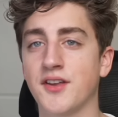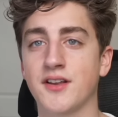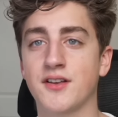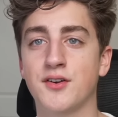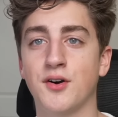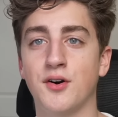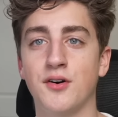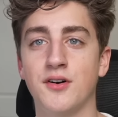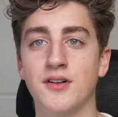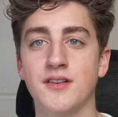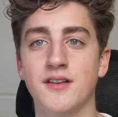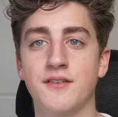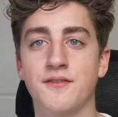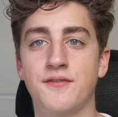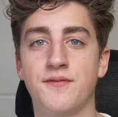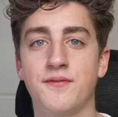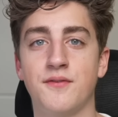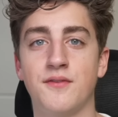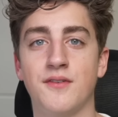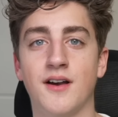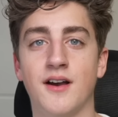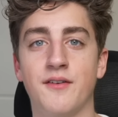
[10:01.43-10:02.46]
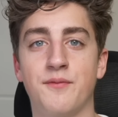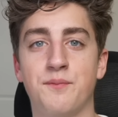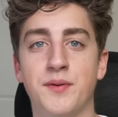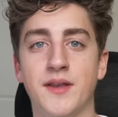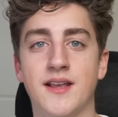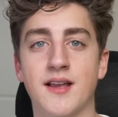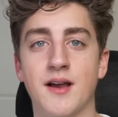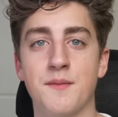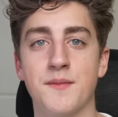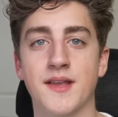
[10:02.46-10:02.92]
the goal of
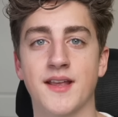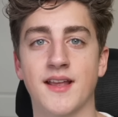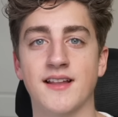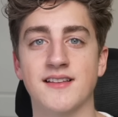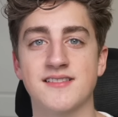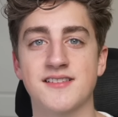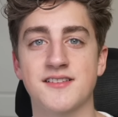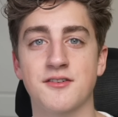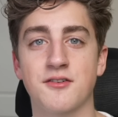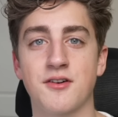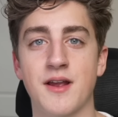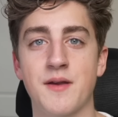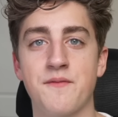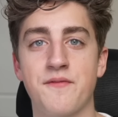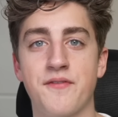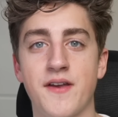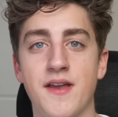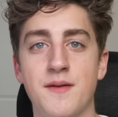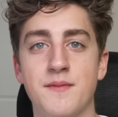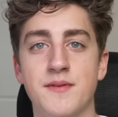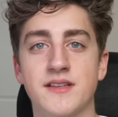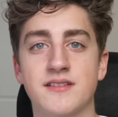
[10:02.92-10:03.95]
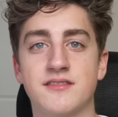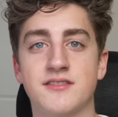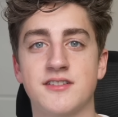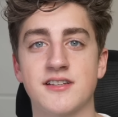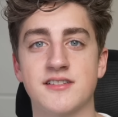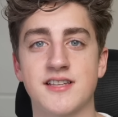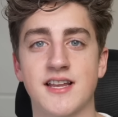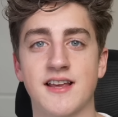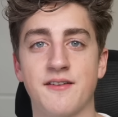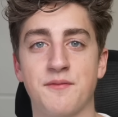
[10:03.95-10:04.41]
becoming Instagram famous?
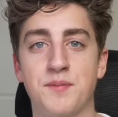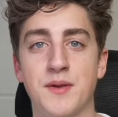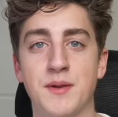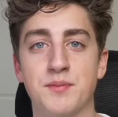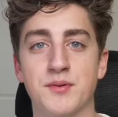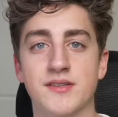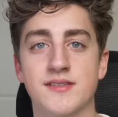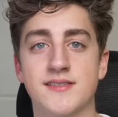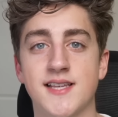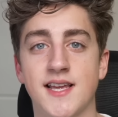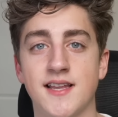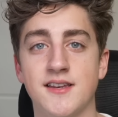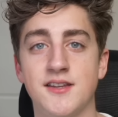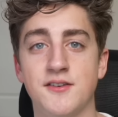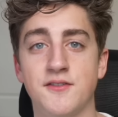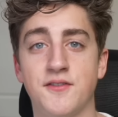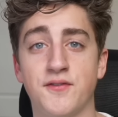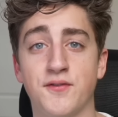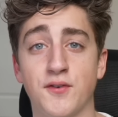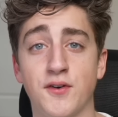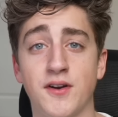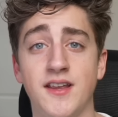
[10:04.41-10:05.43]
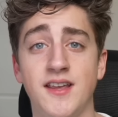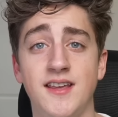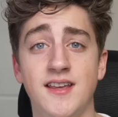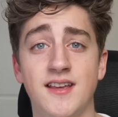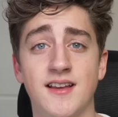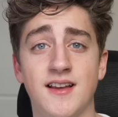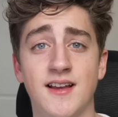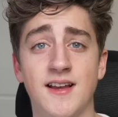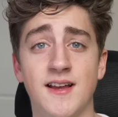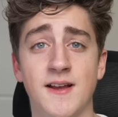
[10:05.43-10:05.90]
Just to have people send you
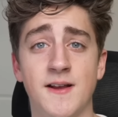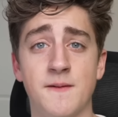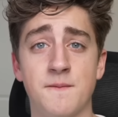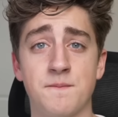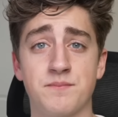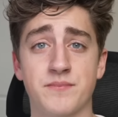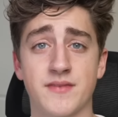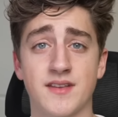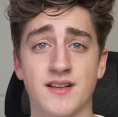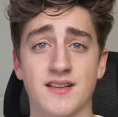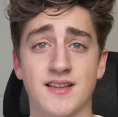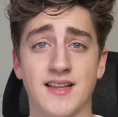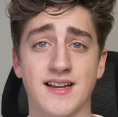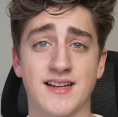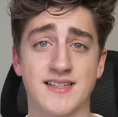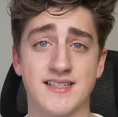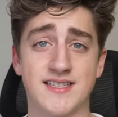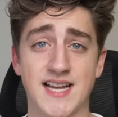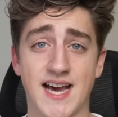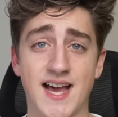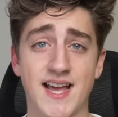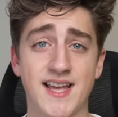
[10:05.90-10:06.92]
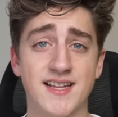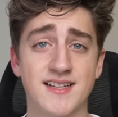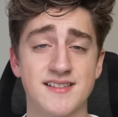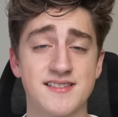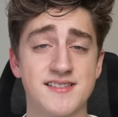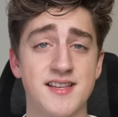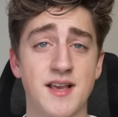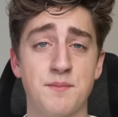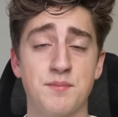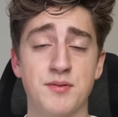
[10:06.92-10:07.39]
free, like,
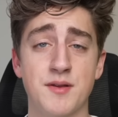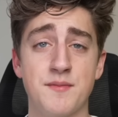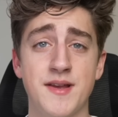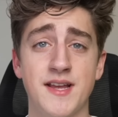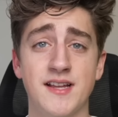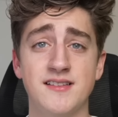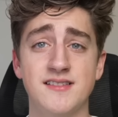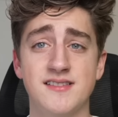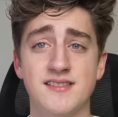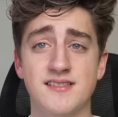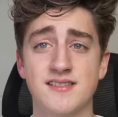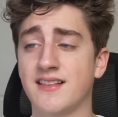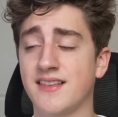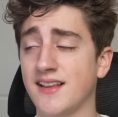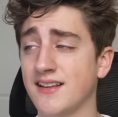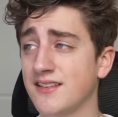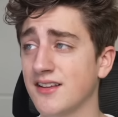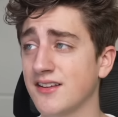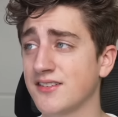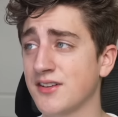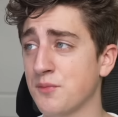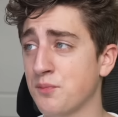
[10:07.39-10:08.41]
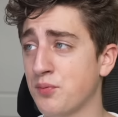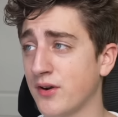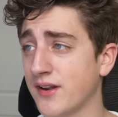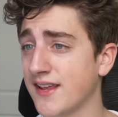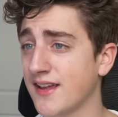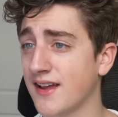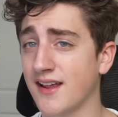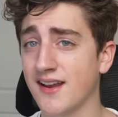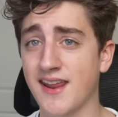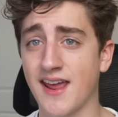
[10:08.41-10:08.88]
diet supplements? I think those are
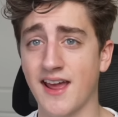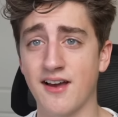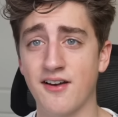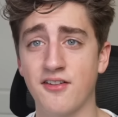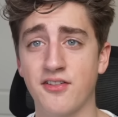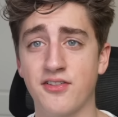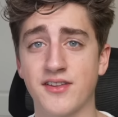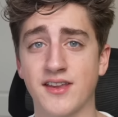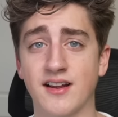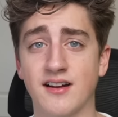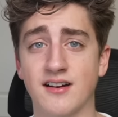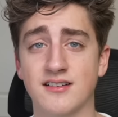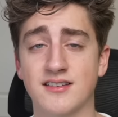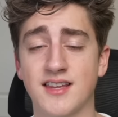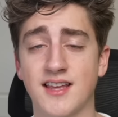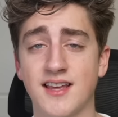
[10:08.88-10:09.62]
pretty unhealthy, aren't